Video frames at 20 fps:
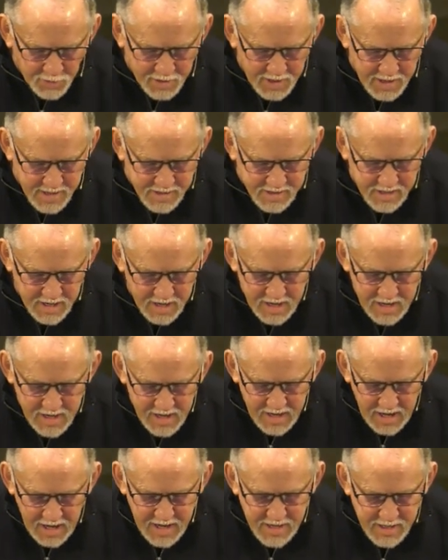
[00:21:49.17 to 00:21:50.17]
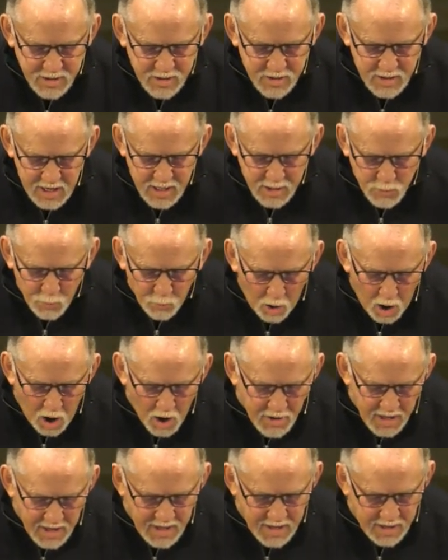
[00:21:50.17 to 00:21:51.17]
He's
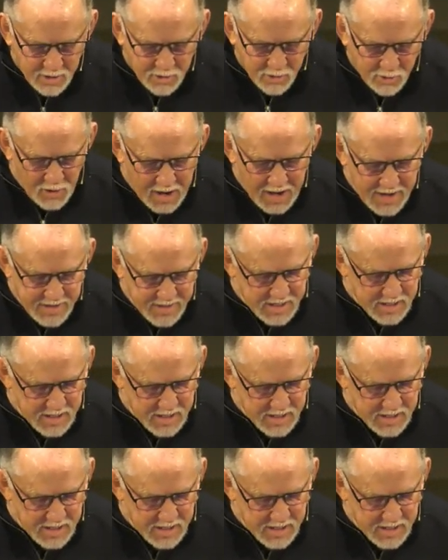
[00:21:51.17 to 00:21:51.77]
walking in grace.